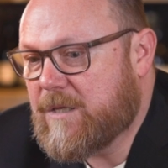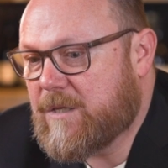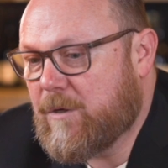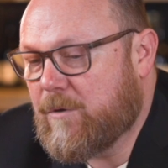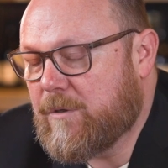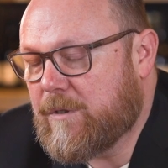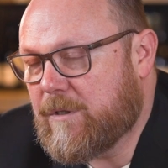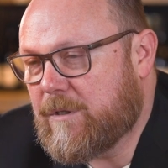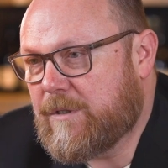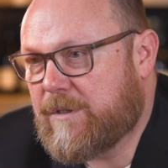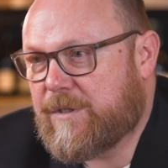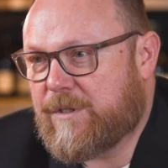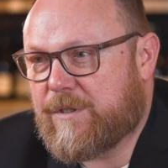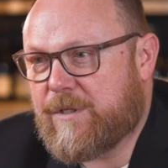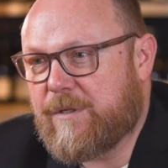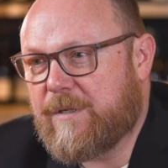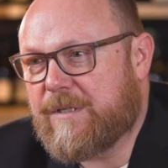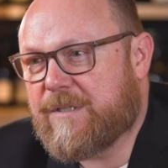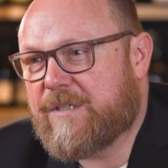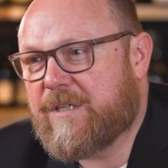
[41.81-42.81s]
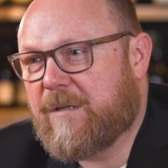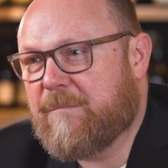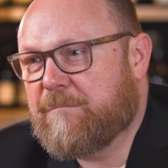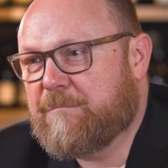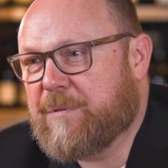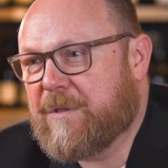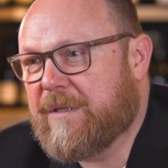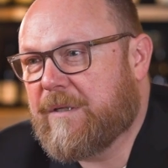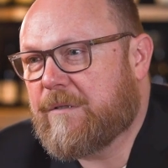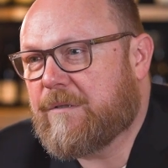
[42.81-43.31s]
So due to some
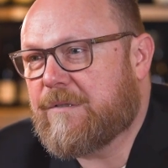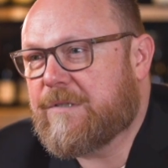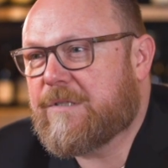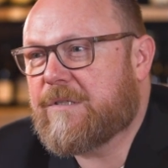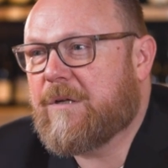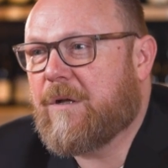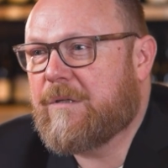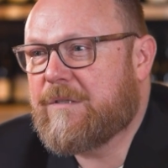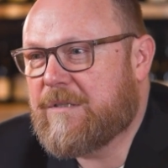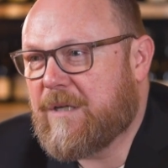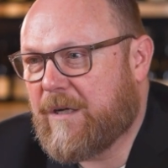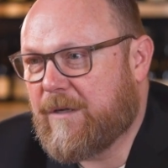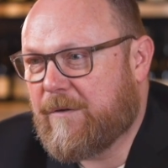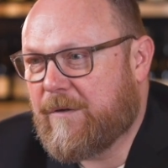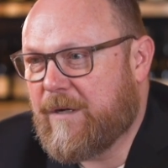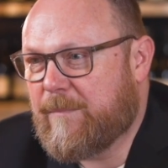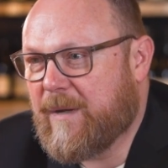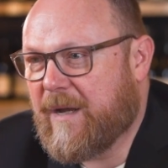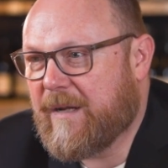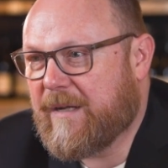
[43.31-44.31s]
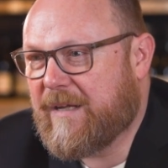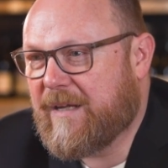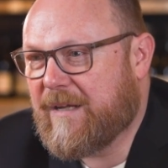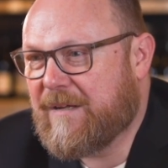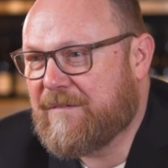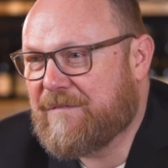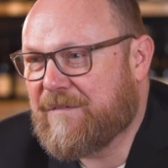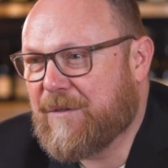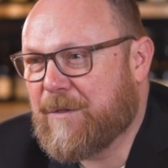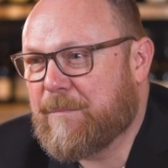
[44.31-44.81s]
political skullduggery by
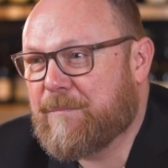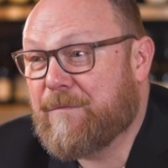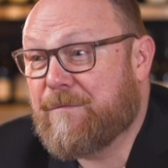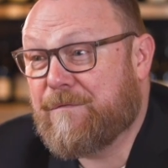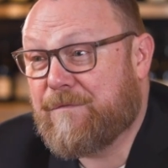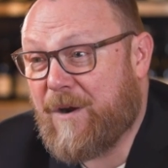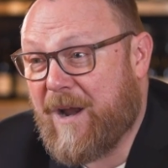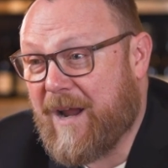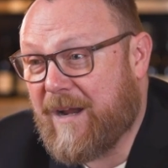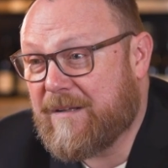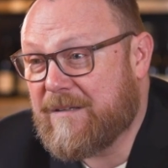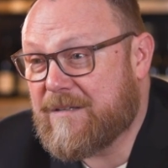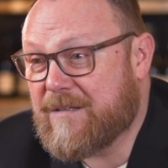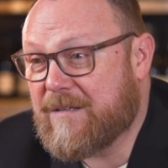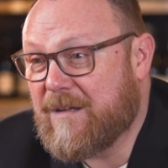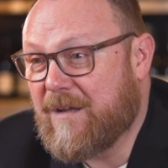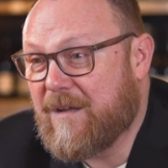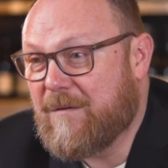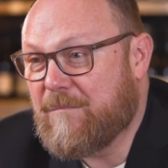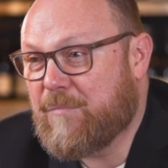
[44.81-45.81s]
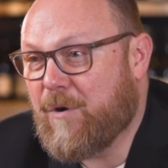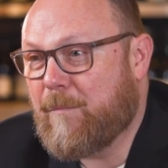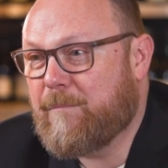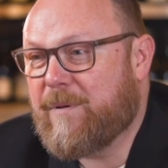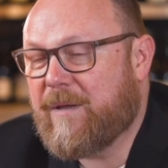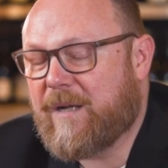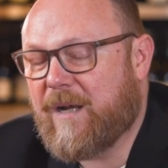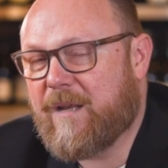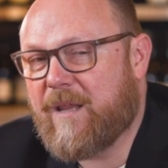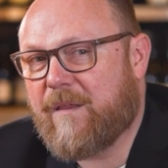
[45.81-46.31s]
King Philip of France, Pope
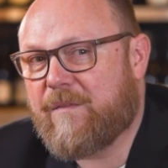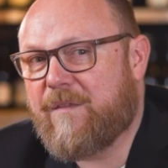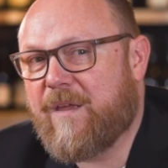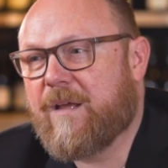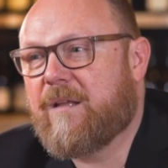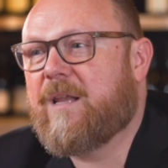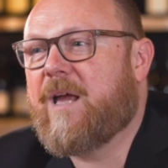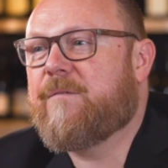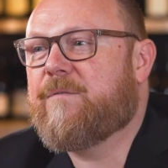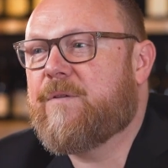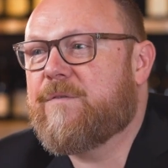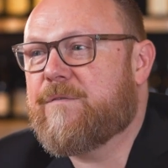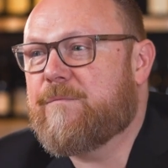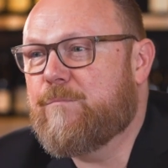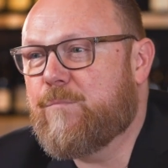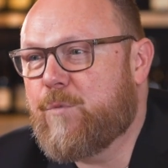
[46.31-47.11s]
Benedict XI